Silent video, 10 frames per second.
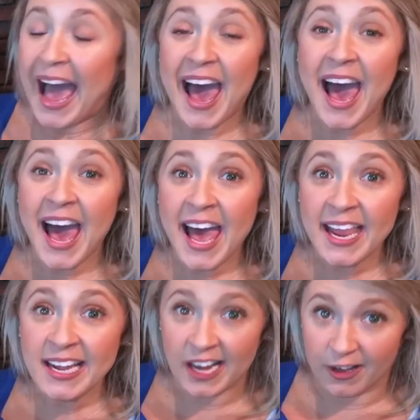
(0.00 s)

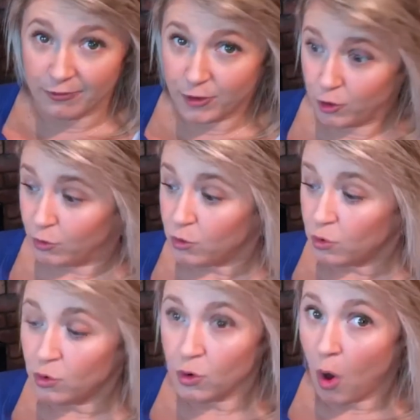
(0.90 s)
I love
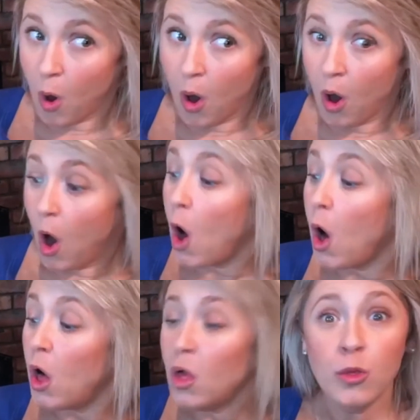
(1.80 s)
you
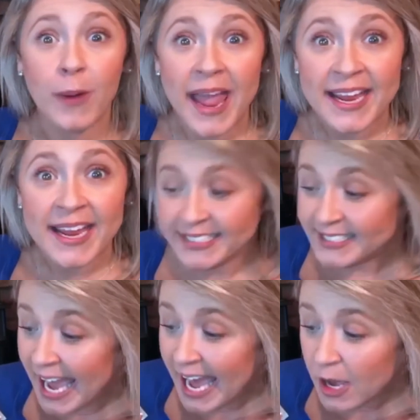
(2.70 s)
all the way
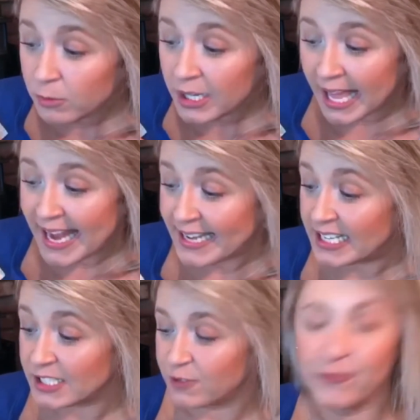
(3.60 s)
down the lane
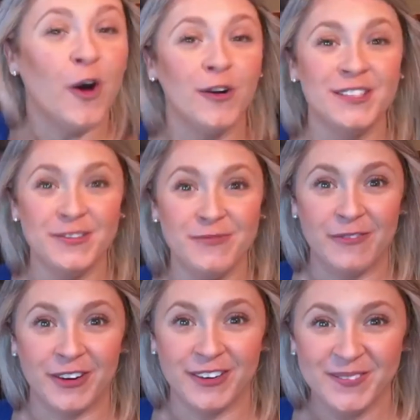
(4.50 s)
as far as the
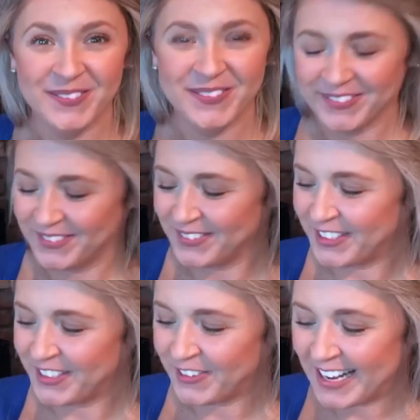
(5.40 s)
river,
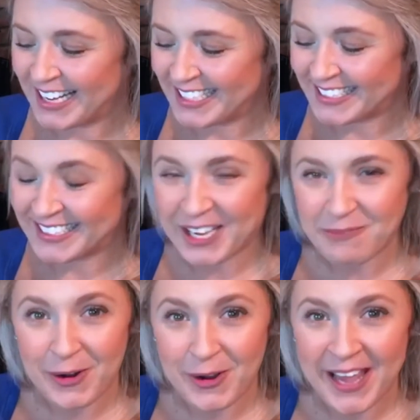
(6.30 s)
cried Little Nut
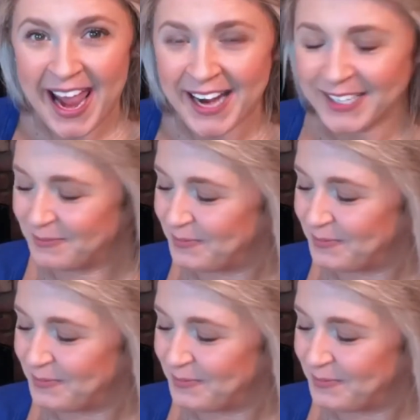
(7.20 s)
Brown Hare.